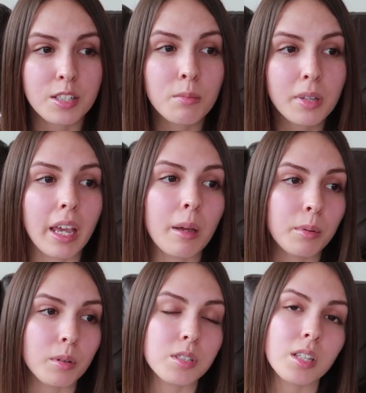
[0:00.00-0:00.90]
to be
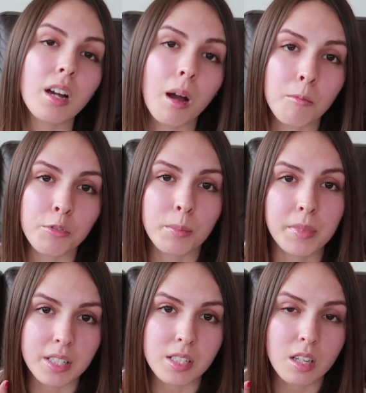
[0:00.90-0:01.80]
able to come from
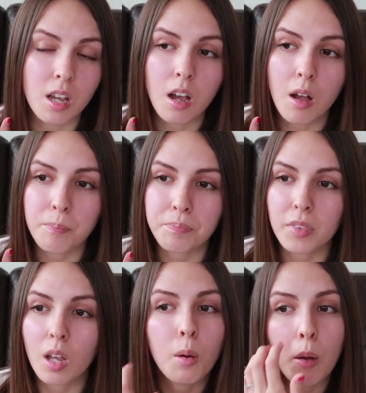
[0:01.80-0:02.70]
this.
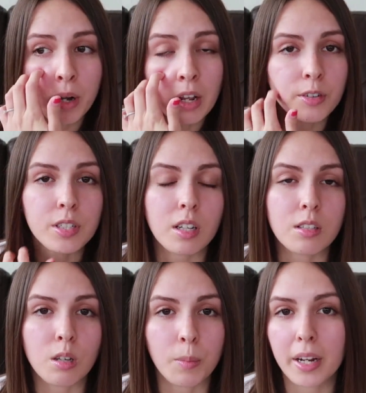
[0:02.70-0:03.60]
When I first
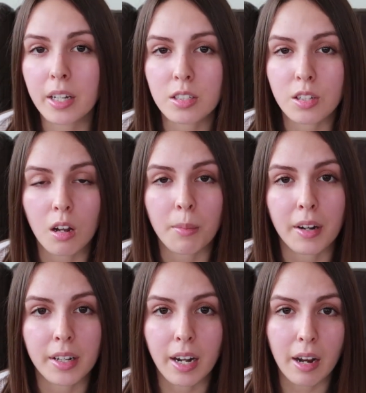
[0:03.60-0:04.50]
got sober, I couldn't talk
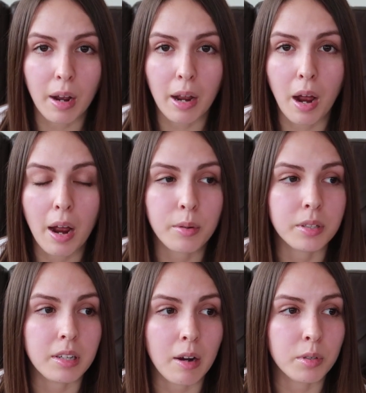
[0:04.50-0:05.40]
about it. I
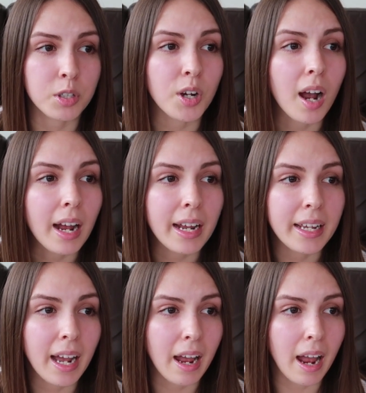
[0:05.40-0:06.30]
would
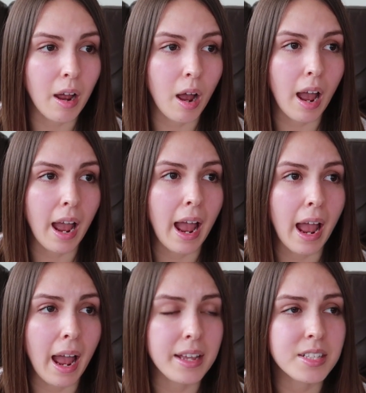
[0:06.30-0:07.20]
cry.
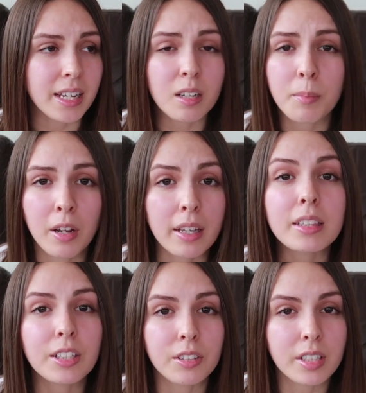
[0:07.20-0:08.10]
I
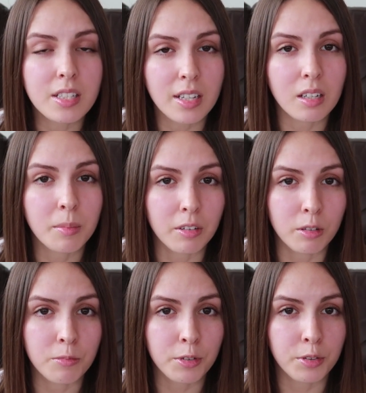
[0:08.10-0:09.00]
literally stayed in my
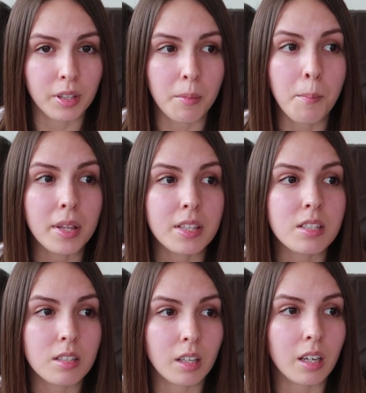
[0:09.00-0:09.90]
room for like
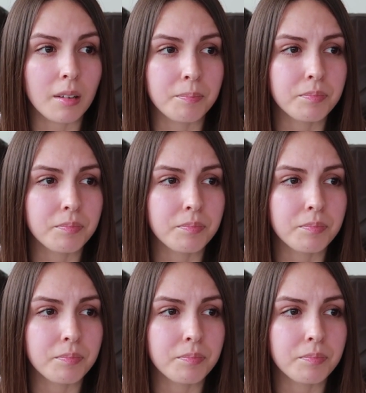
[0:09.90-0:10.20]
months. Like,